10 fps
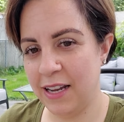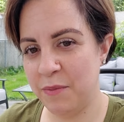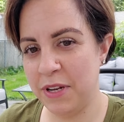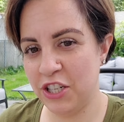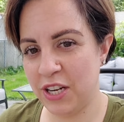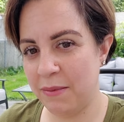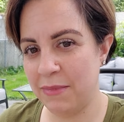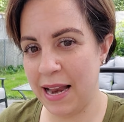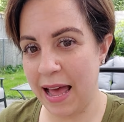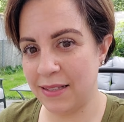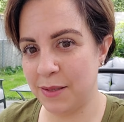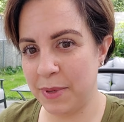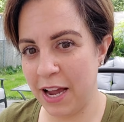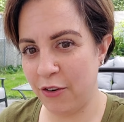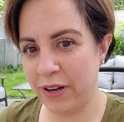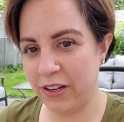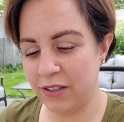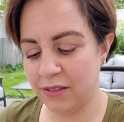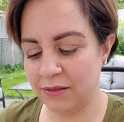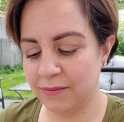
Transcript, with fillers: It'd be a shame not to be out here.